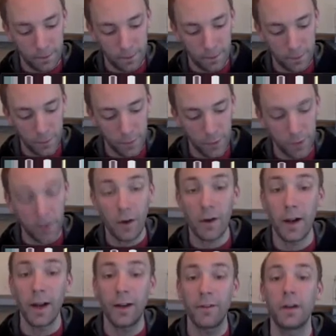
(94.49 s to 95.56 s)
So now I
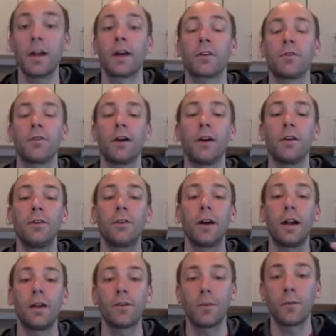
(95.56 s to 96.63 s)
have an x value, I have
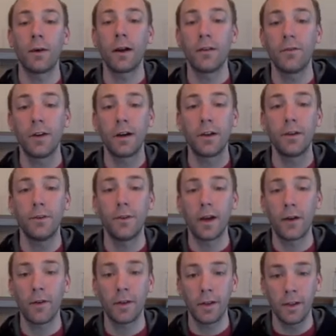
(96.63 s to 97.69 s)
a y value, now I
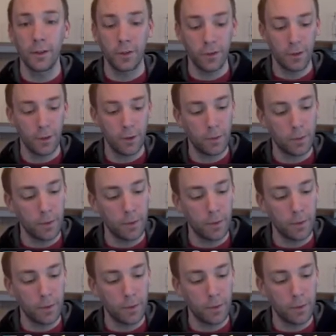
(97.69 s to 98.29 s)
need a slope.